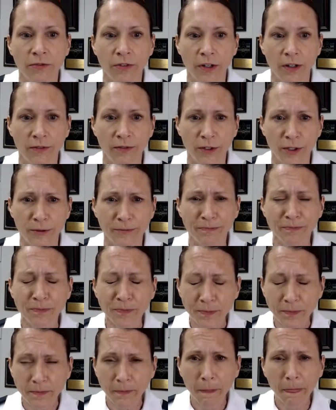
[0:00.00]
in front of you,
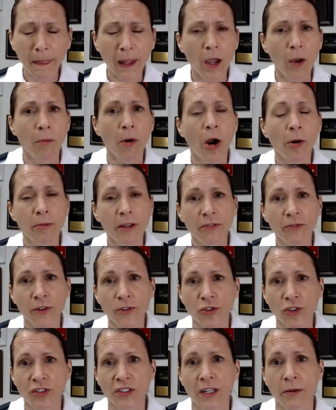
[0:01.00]
um, Army
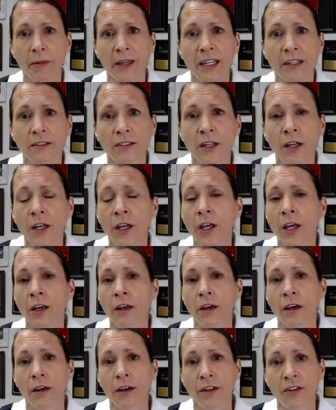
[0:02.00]
Futures Command
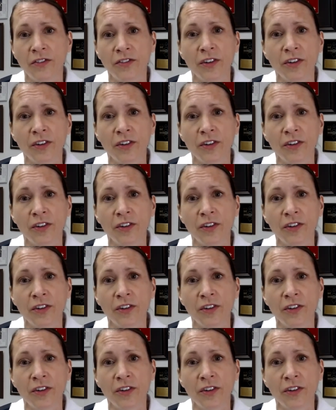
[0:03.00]
uh,